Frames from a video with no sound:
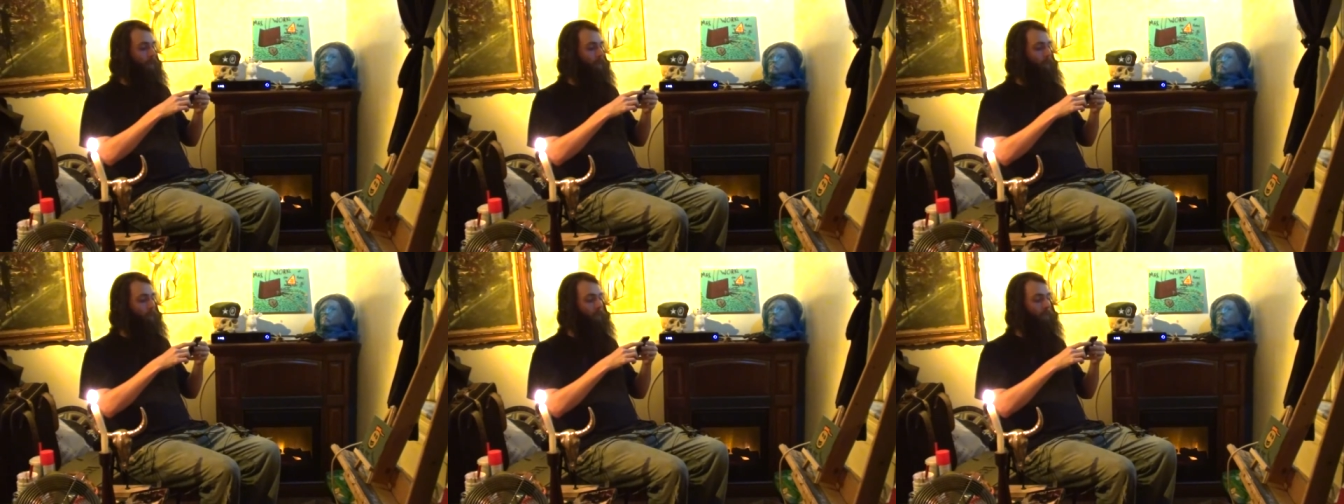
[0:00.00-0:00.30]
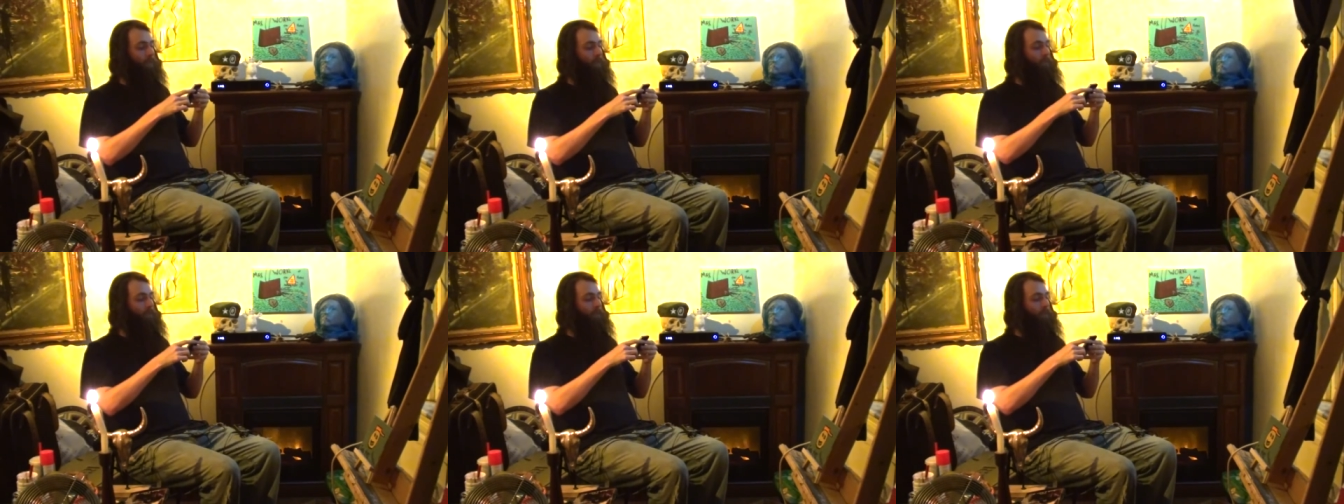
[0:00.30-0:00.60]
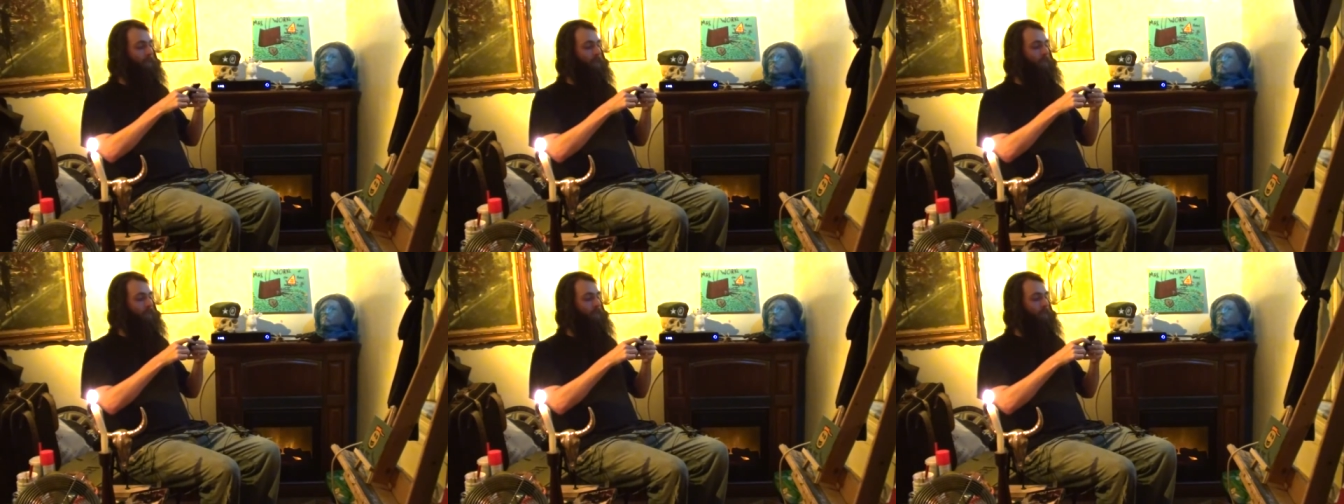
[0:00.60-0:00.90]
Weird
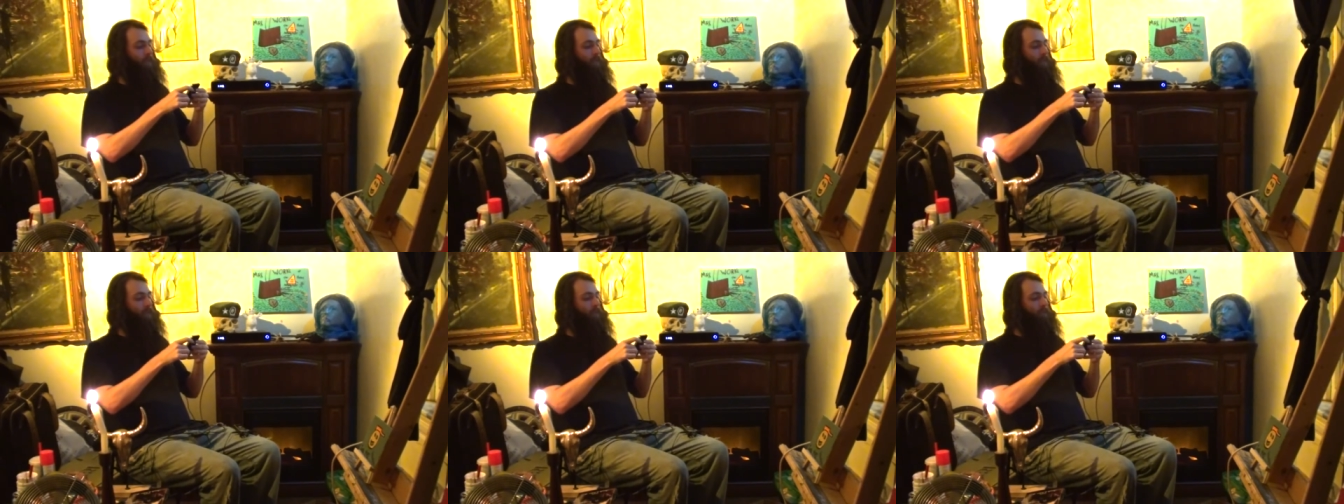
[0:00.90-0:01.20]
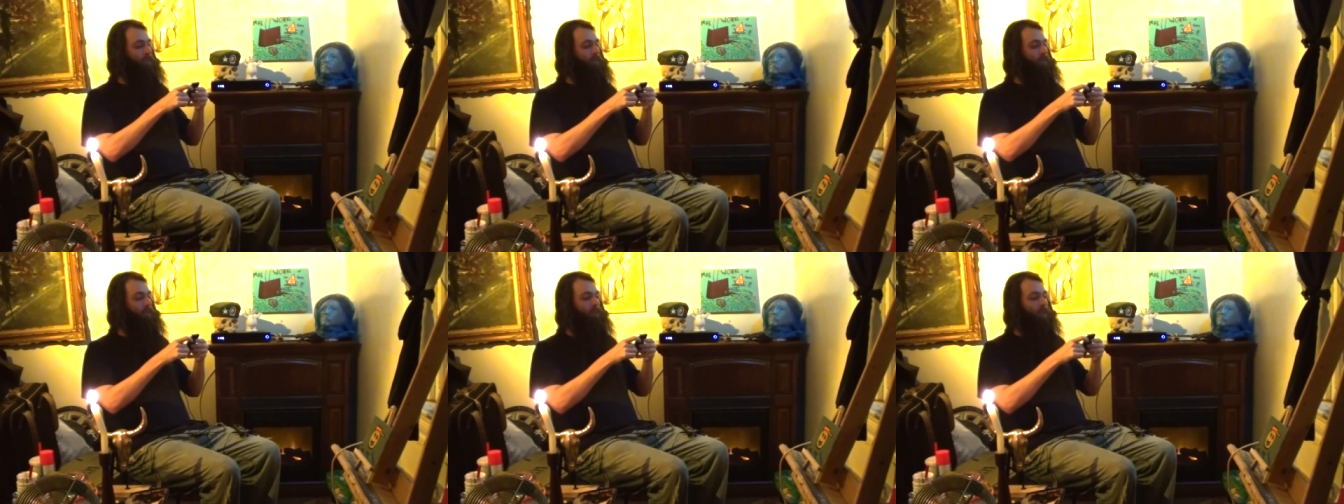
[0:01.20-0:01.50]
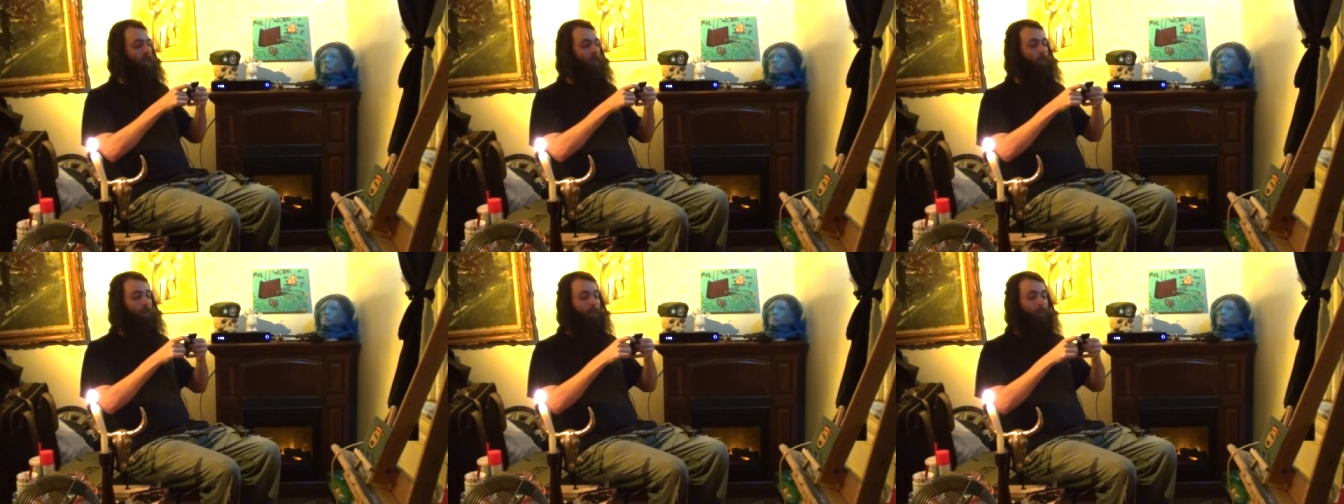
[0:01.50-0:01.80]
fiction is
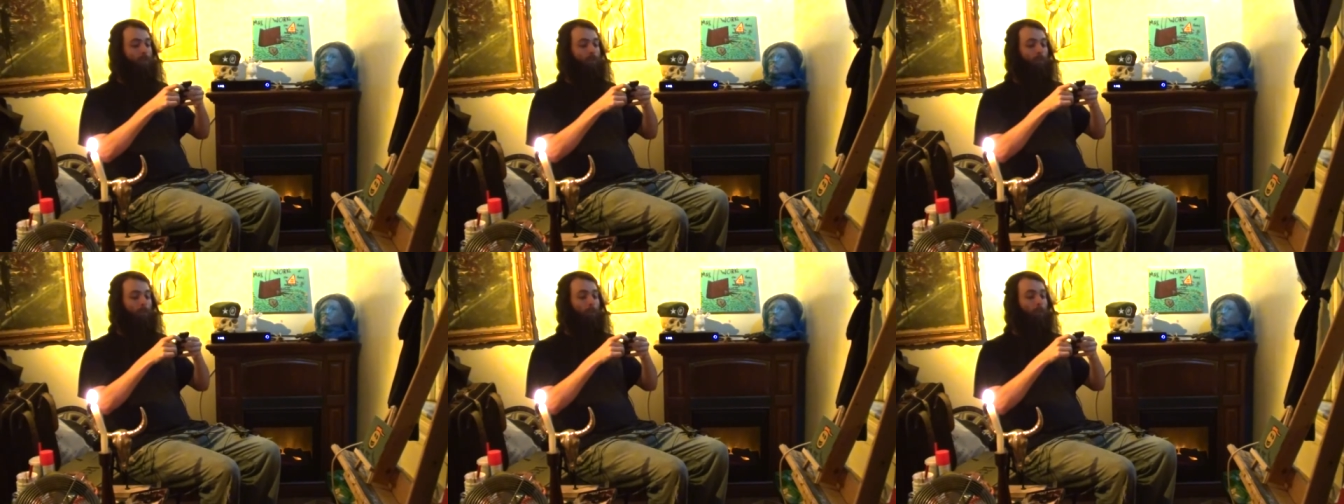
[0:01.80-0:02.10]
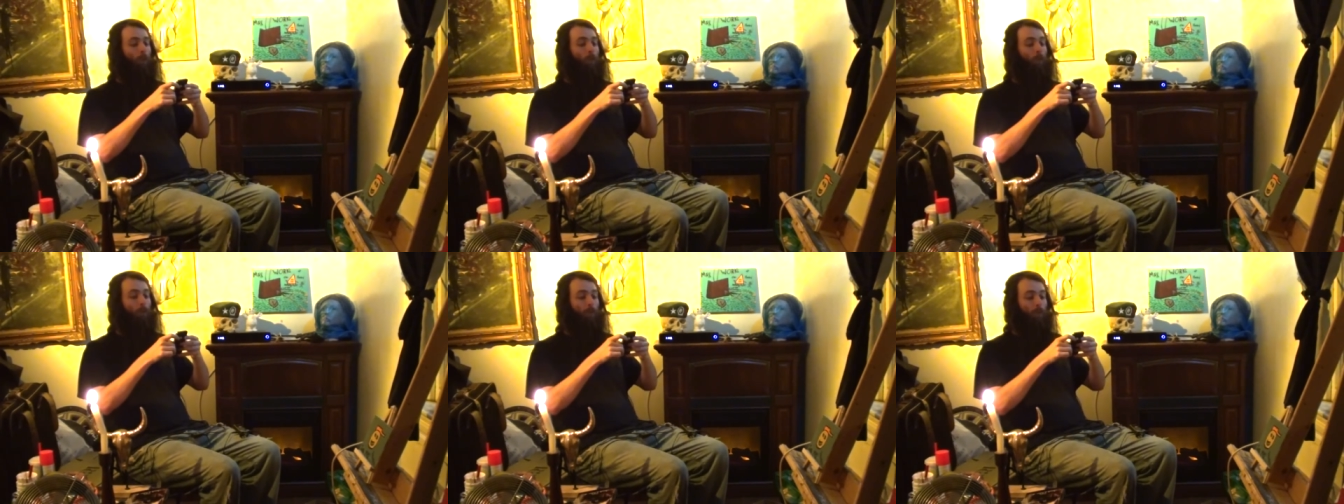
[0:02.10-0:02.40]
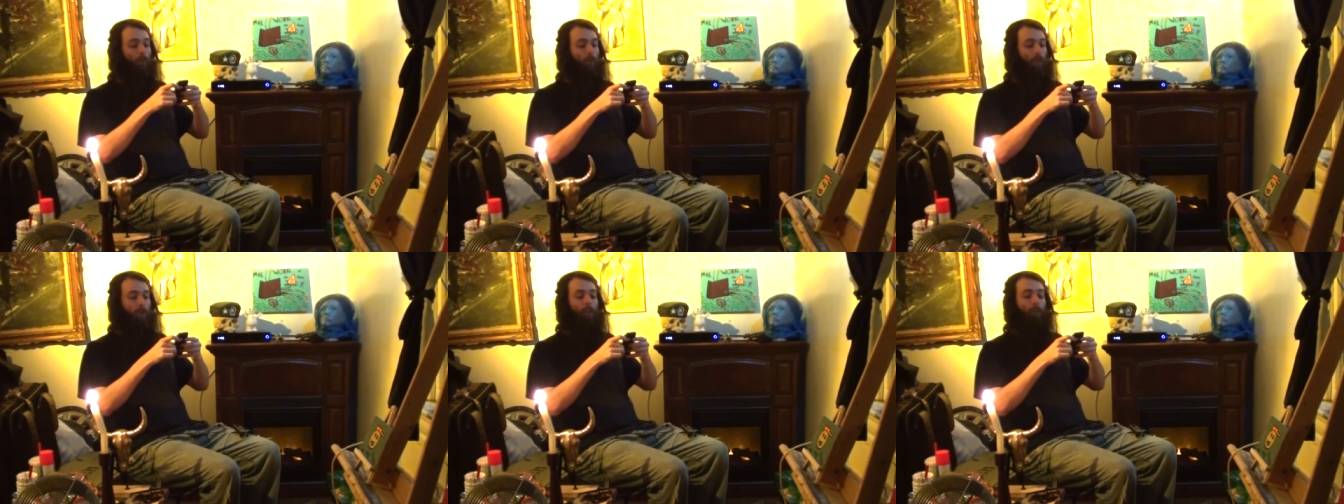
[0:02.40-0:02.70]
distinguished from
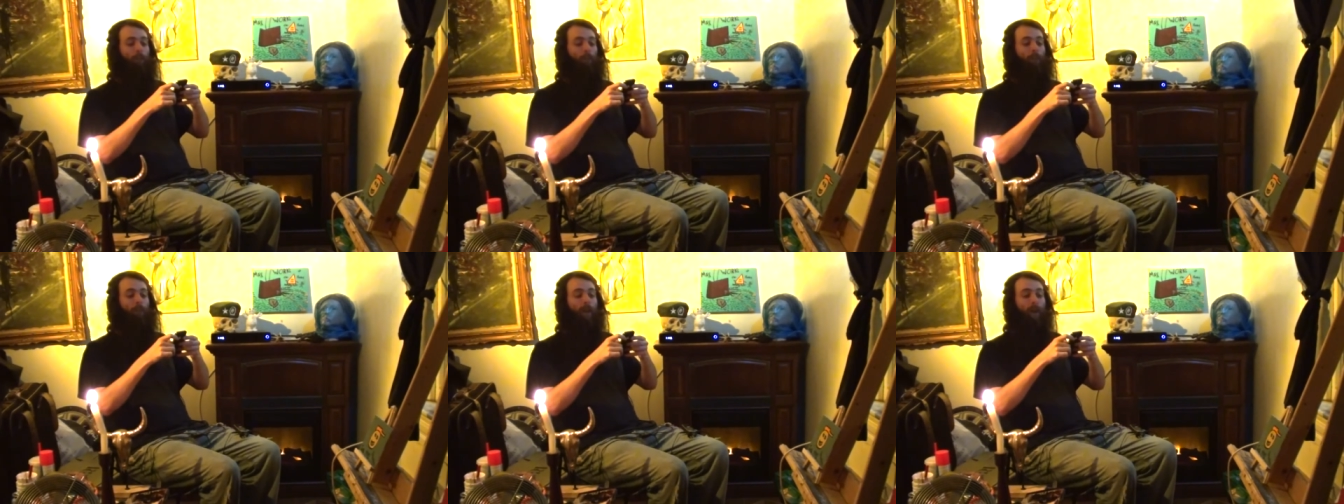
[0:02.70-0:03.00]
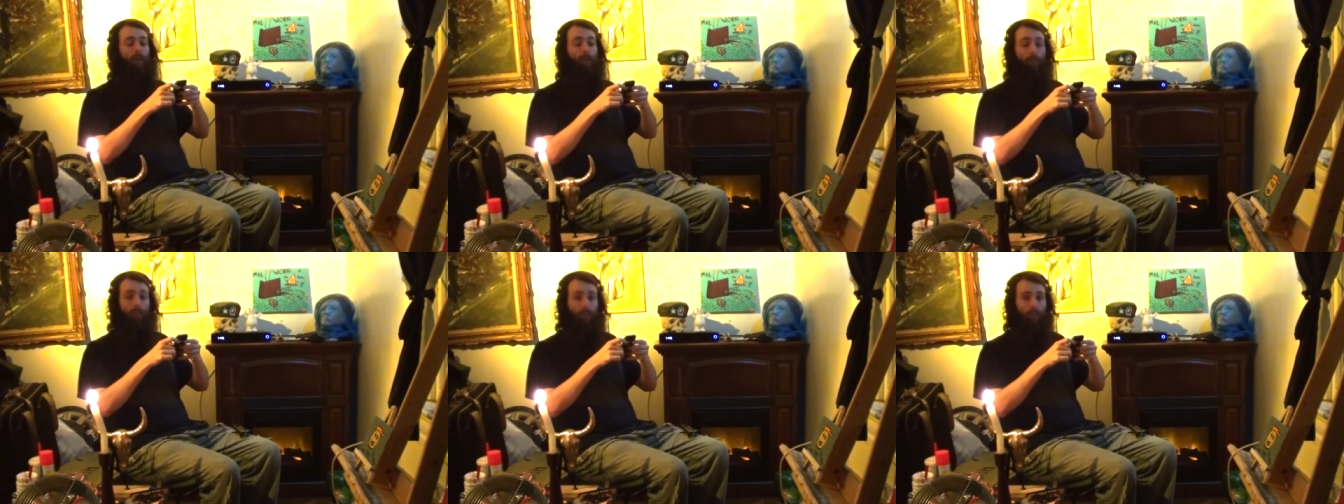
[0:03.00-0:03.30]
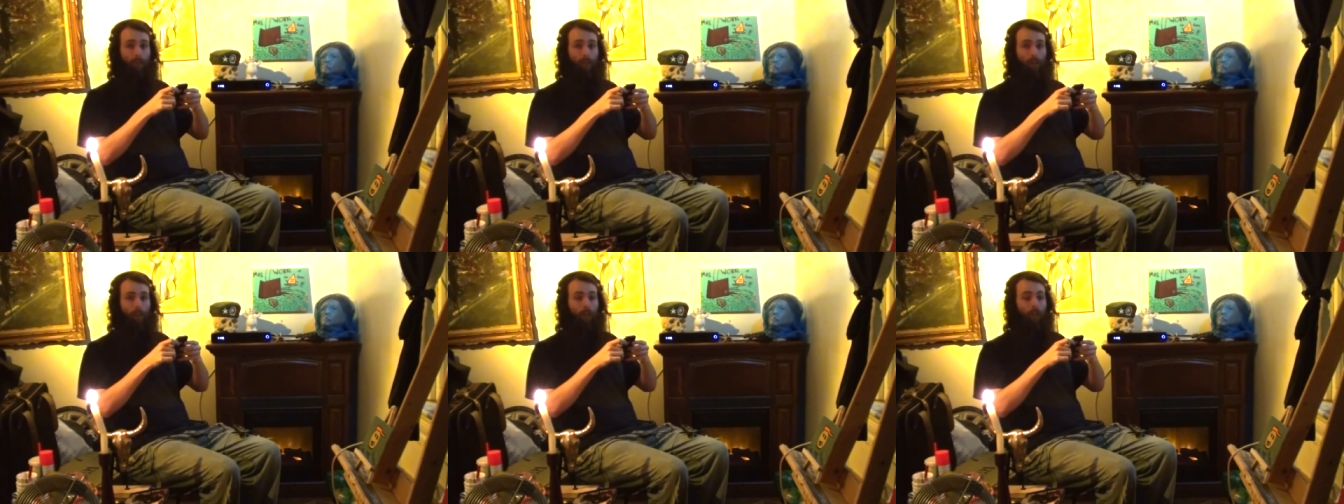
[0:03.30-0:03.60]
horror and
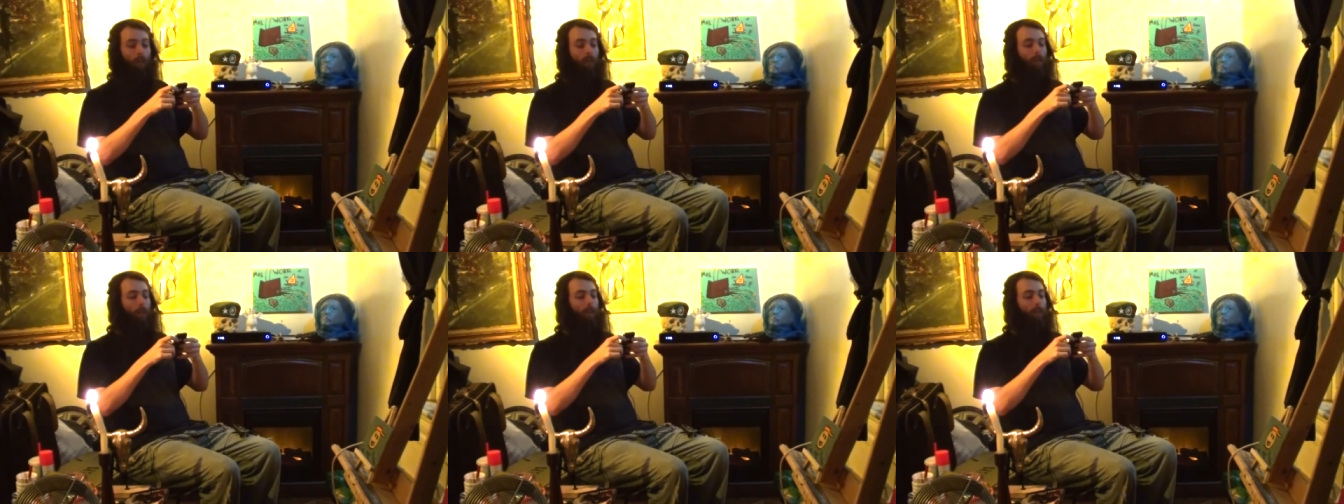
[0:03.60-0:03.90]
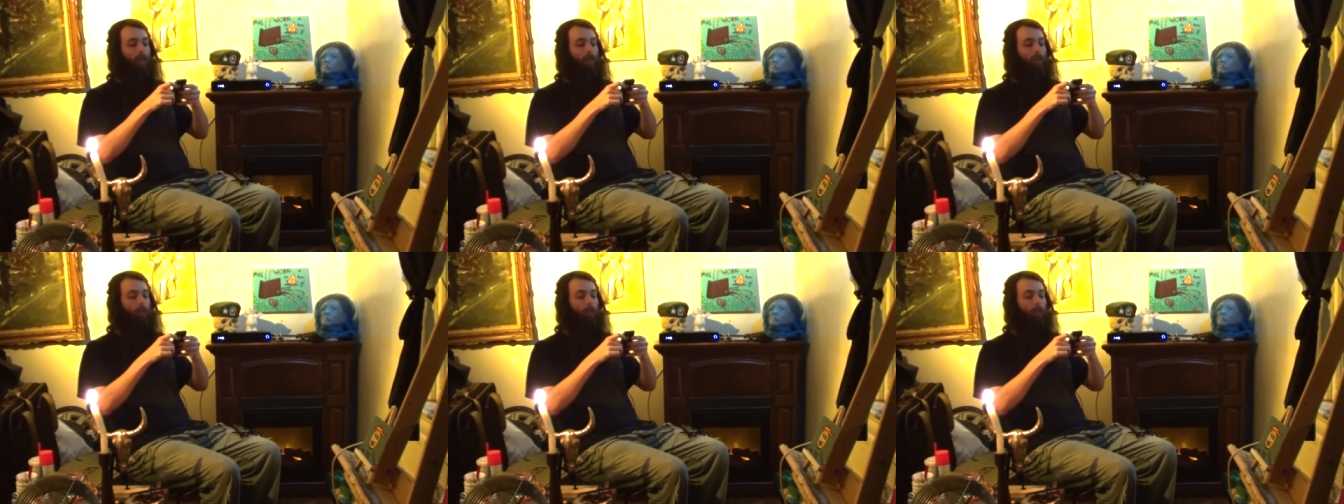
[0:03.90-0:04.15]
fantasy in